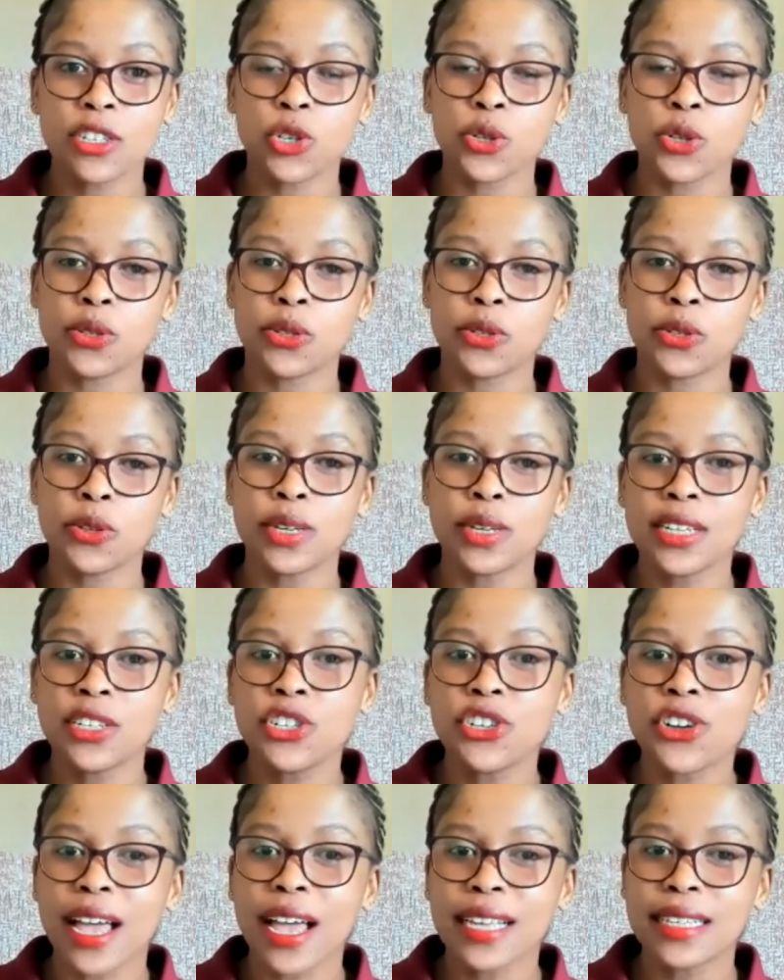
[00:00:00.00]
choose unit
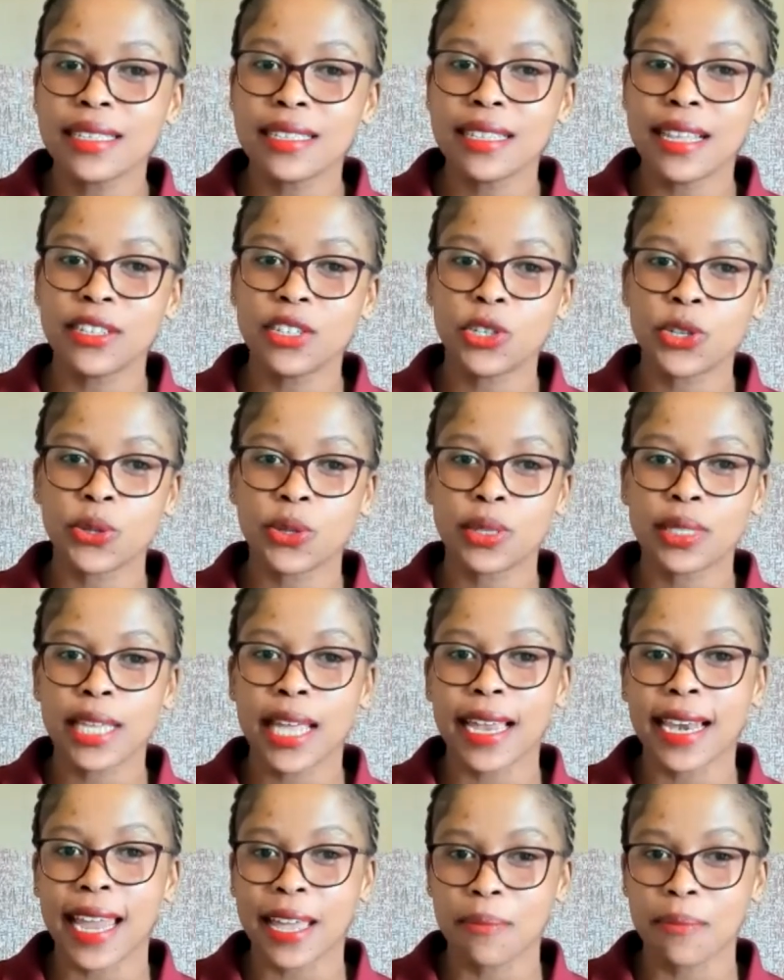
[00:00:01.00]
trust, then choose
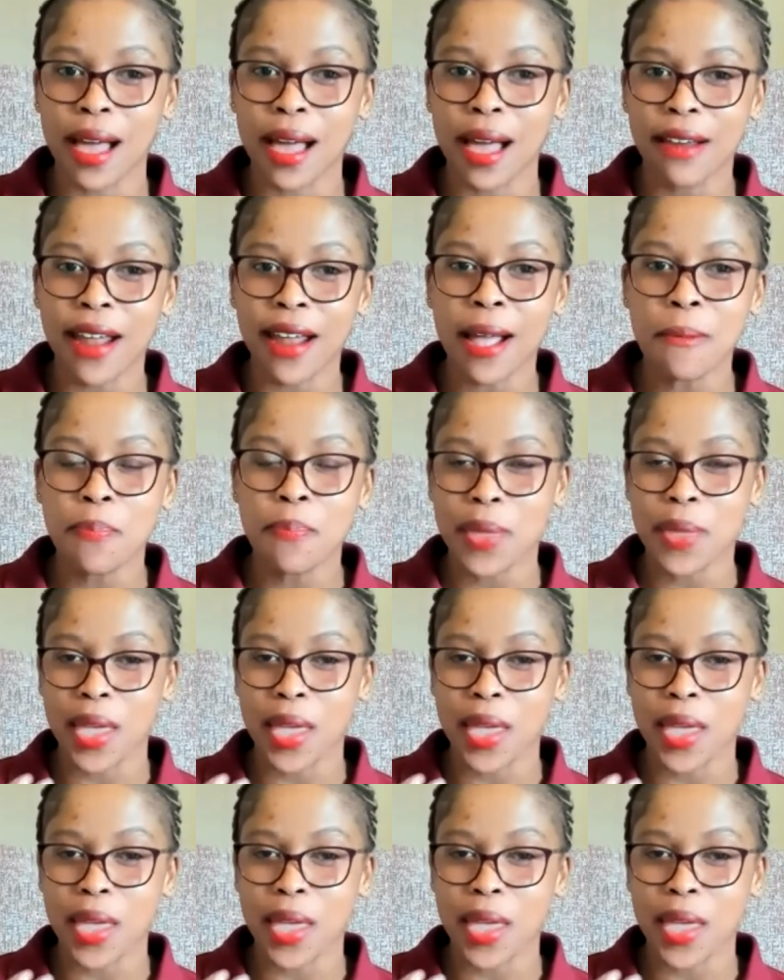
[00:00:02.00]
Helaimara,